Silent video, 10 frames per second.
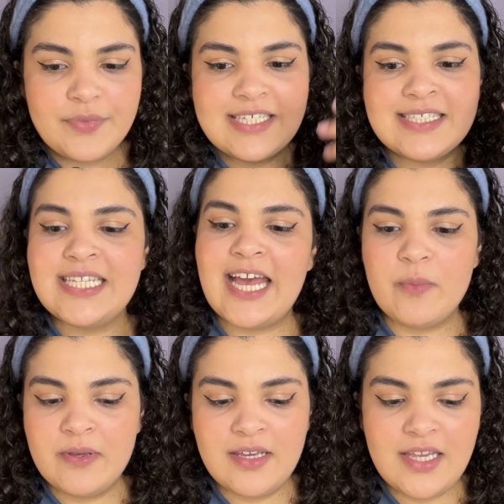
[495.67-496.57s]

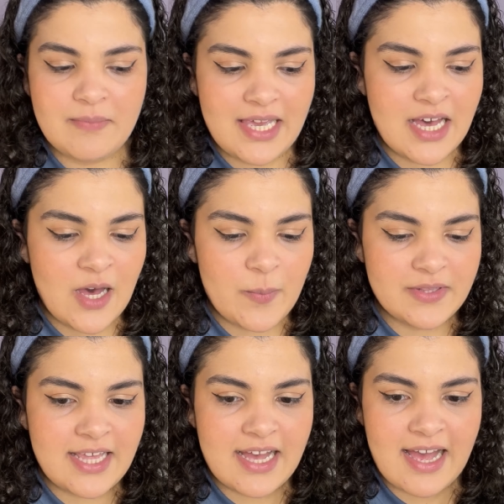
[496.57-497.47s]
step in makeup
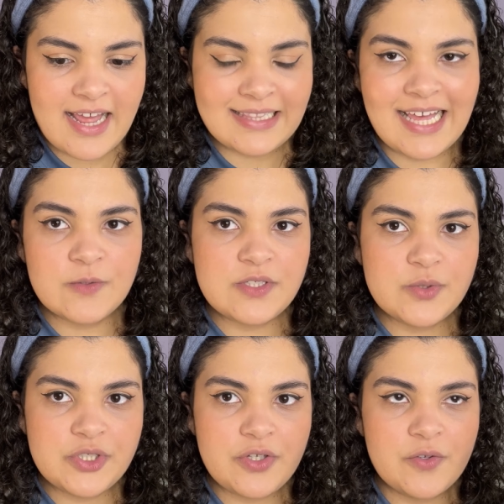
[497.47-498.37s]
that allows you
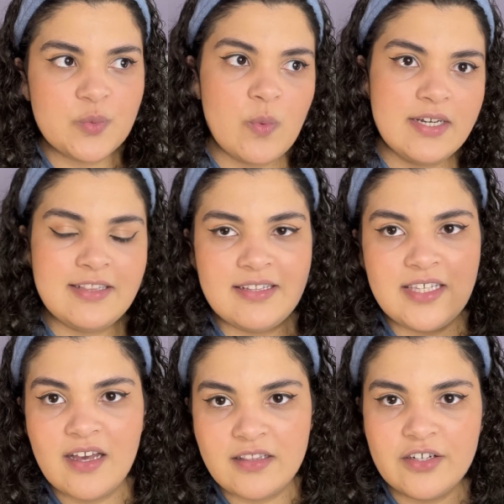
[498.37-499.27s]
to use one and then
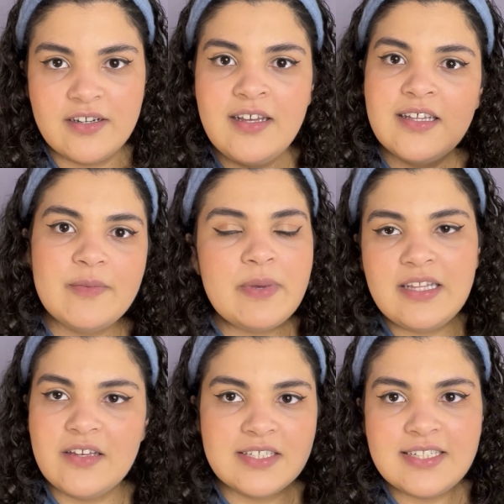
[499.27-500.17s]
the other,
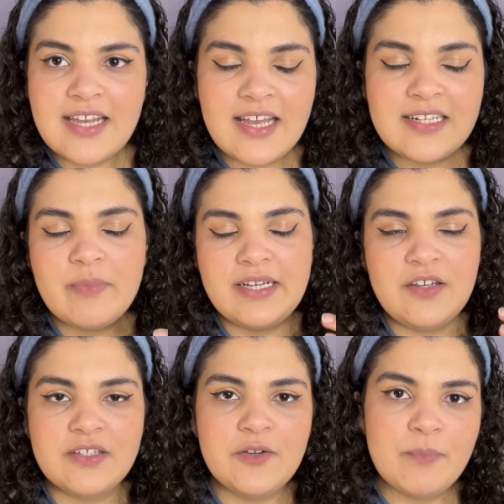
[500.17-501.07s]
depending on the day, depending
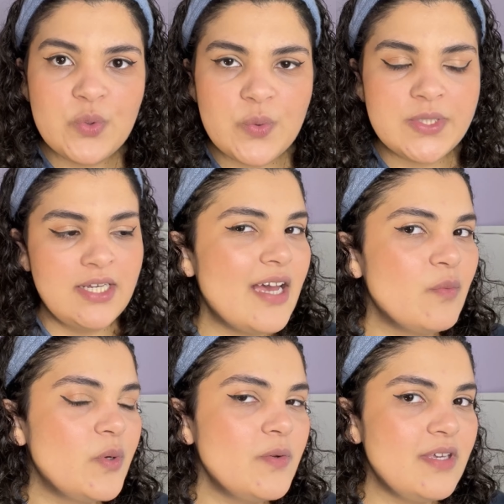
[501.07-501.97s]
on your mood. I
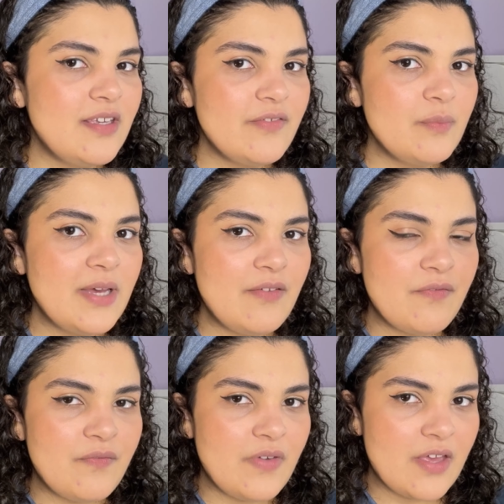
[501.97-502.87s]
will give my
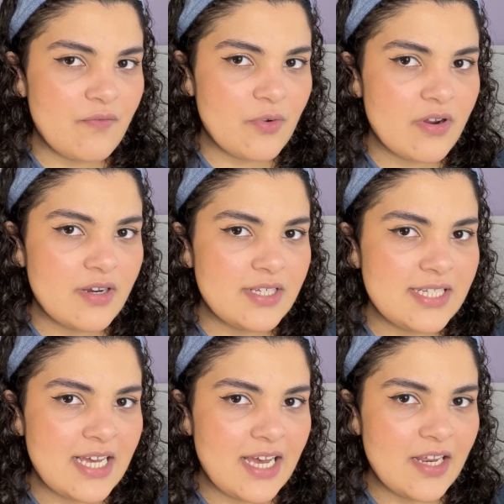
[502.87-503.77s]
favorite
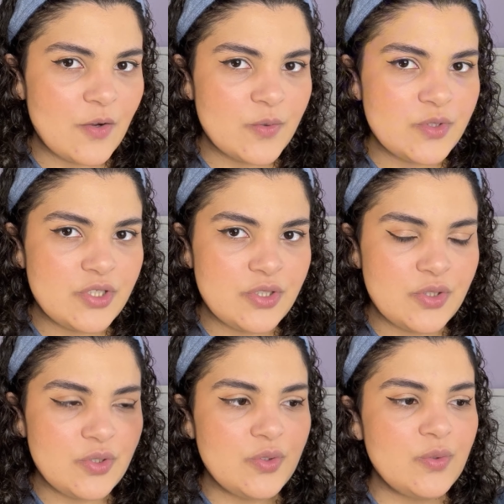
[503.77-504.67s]
title
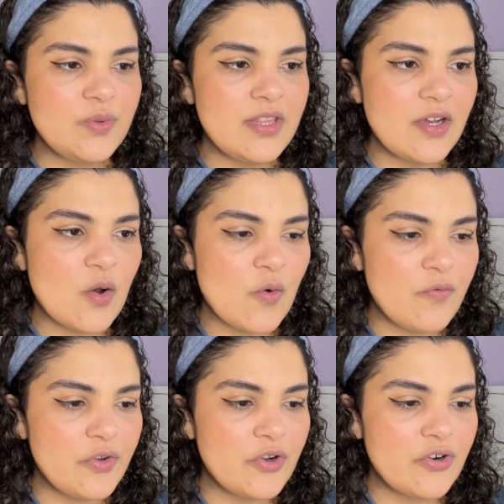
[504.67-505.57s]
to the
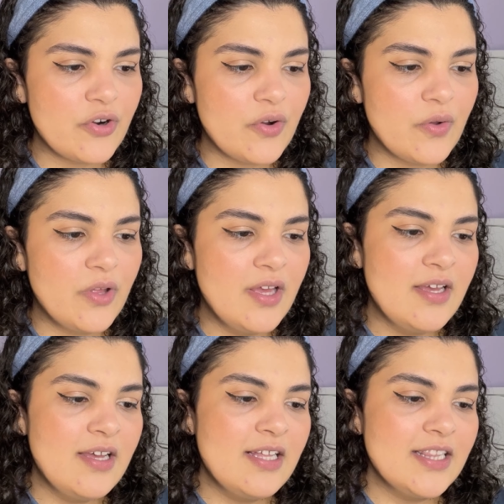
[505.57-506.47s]
CoverGirl
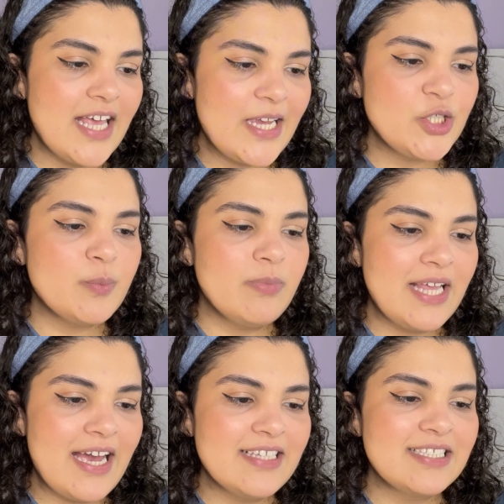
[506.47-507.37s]
Lash
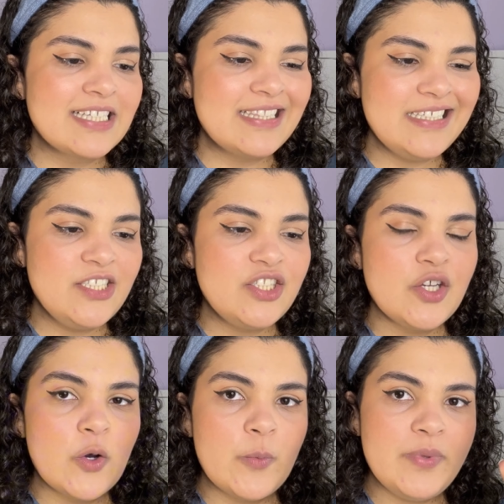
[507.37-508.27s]
Blast
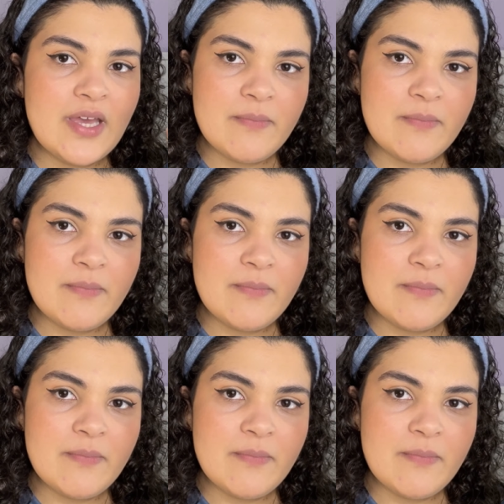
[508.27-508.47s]
Cleantopia